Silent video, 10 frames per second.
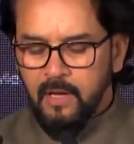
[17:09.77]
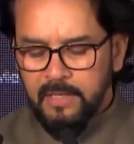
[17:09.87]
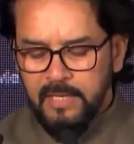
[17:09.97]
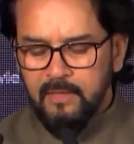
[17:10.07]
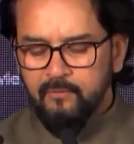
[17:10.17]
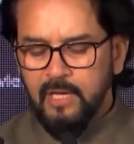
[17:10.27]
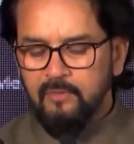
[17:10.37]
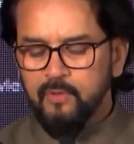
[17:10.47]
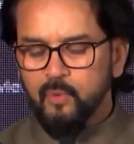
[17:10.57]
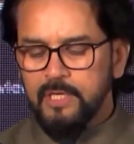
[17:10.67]
Again, we
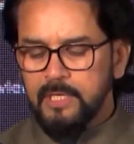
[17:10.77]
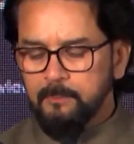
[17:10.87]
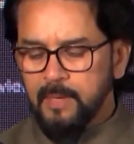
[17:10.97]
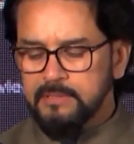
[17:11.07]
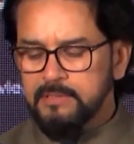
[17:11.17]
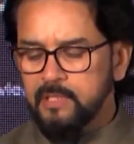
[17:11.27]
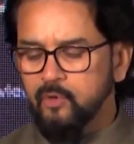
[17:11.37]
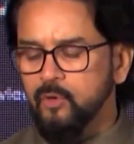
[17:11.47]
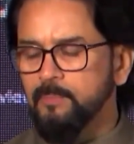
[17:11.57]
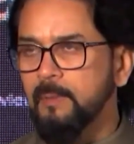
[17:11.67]
have a 20+ year
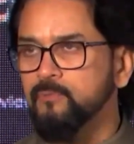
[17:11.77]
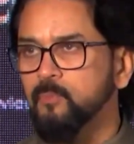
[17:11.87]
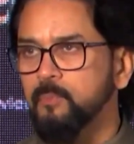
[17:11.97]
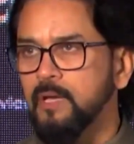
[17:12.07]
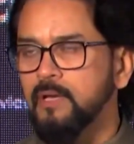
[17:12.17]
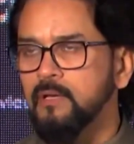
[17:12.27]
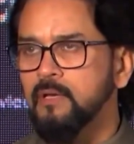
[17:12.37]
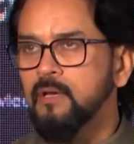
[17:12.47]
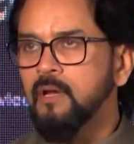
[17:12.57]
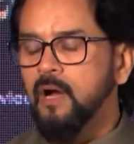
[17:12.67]
roadmap to play
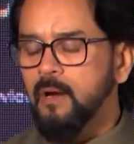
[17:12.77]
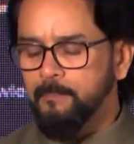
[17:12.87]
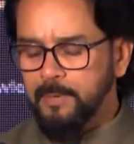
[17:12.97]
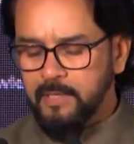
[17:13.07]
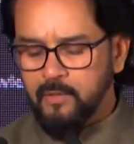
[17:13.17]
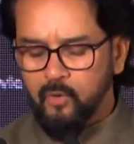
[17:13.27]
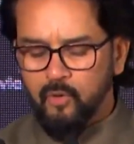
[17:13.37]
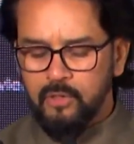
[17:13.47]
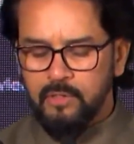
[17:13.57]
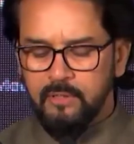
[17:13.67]
a big
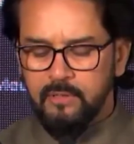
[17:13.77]
role